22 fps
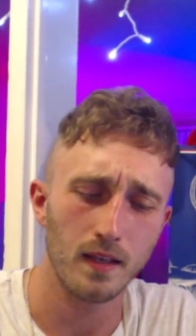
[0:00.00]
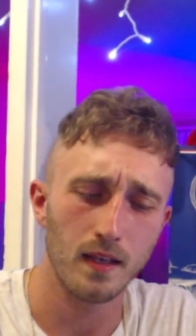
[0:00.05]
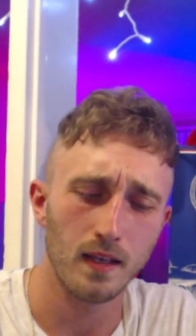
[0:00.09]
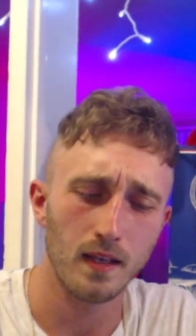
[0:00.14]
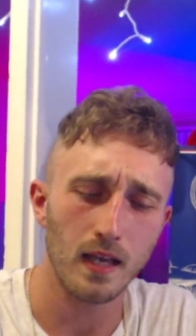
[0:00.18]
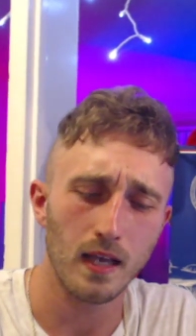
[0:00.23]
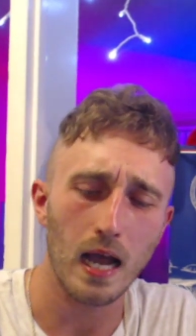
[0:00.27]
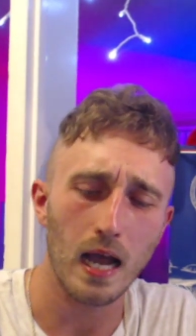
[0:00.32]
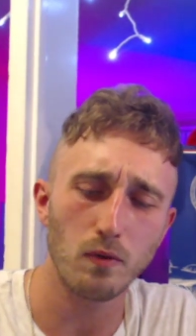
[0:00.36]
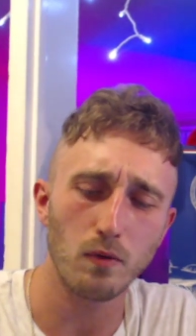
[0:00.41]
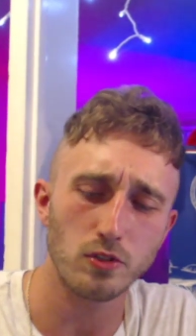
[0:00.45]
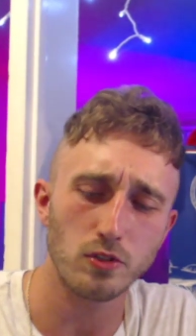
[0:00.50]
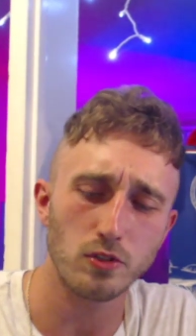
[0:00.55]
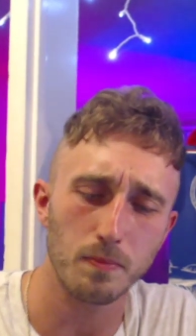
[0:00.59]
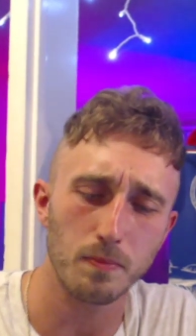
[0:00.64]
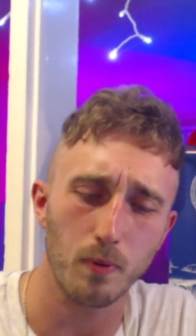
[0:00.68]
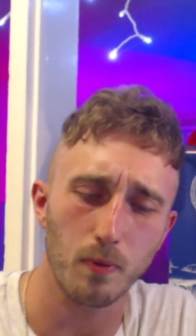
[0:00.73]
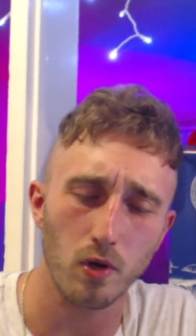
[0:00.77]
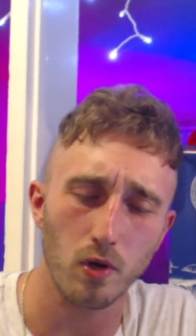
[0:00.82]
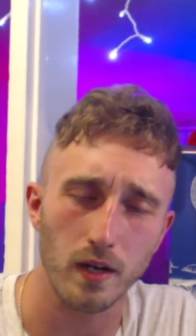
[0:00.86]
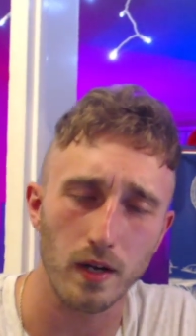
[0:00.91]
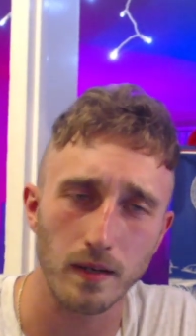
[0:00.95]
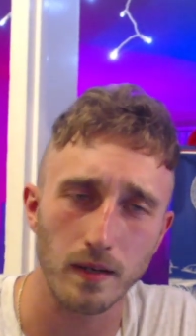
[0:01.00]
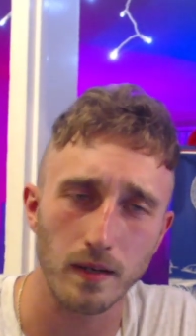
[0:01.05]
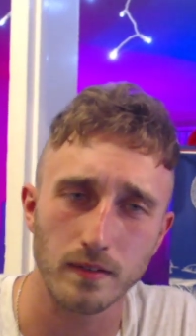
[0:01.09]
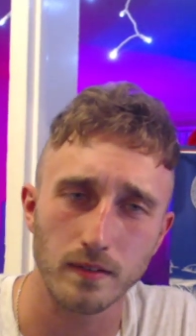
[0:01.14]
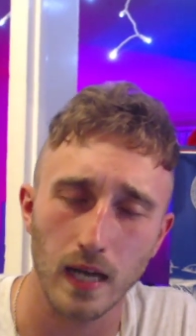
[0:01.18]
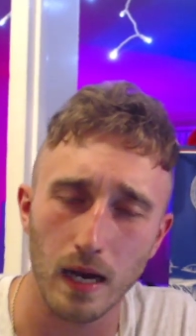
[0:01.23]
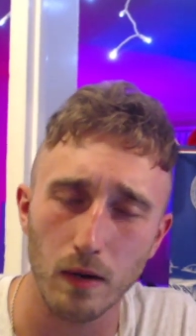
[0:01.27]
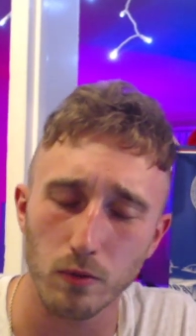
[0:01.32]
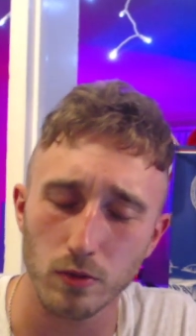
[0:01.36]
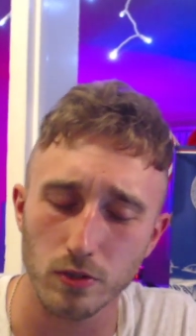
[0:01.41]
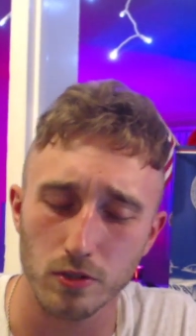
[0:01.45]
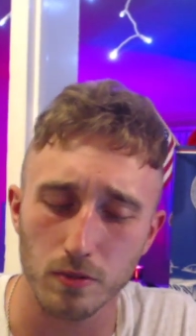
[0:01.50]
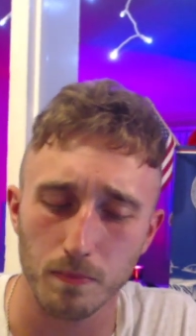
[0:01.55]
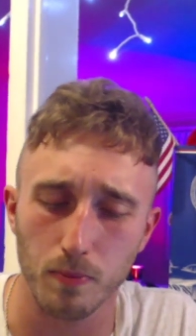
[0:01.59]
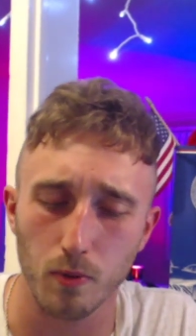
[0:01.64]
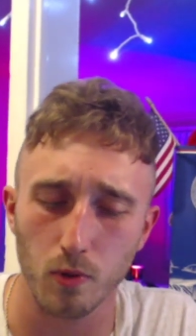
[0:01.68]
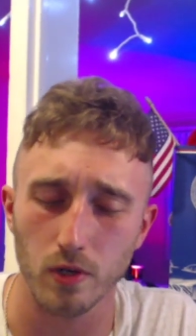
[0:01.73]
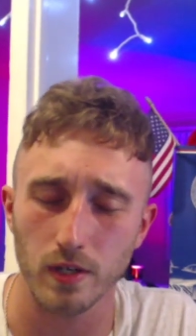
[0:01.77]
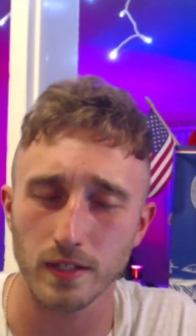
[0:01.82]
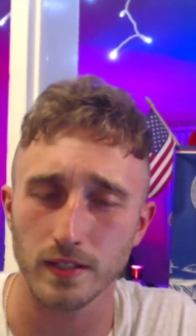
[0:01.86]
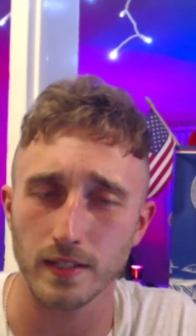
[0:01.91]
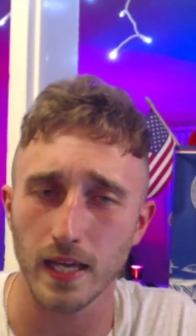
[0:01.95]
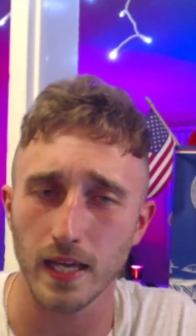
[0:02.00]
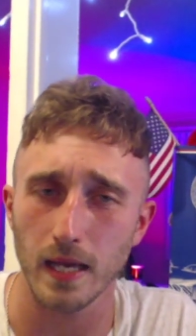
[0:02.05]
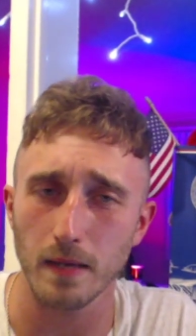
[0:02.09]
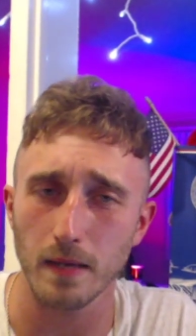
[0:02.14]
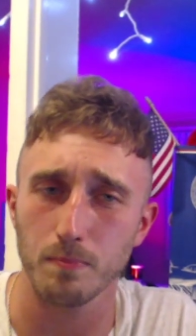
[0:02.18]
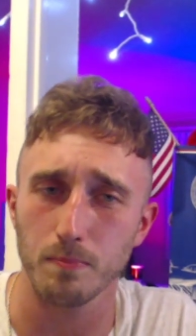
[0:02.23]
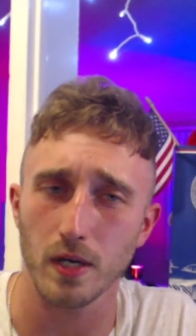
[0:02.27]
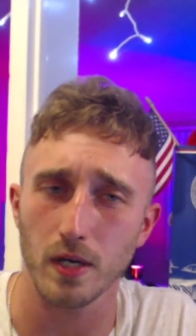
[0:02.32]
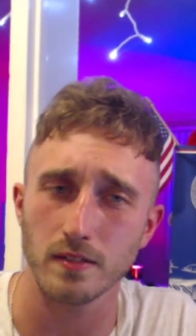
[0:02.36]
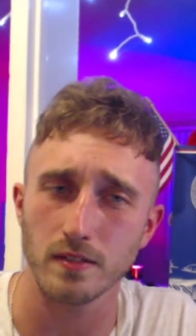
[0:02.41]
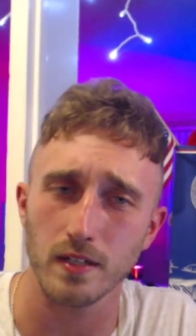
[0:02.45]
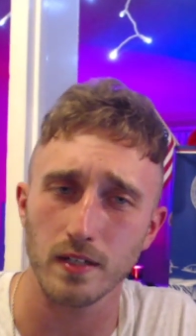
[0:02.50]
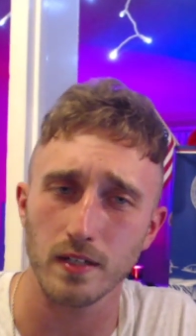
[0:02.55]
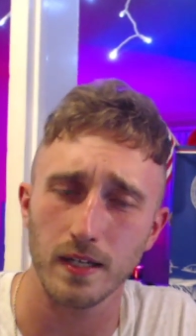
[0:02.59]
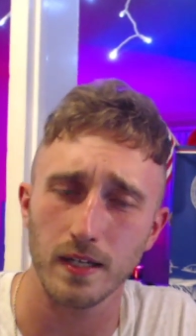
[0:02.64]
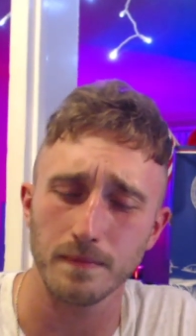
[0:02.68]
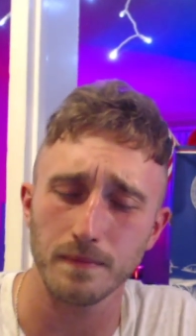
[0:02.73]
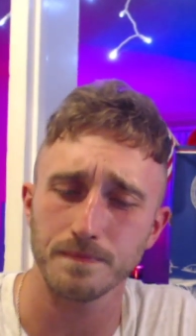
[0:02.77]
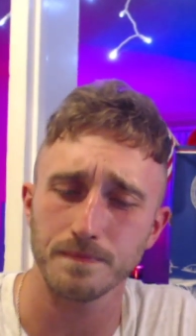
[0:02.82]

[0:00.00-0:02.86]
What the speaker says: I would support a dead president.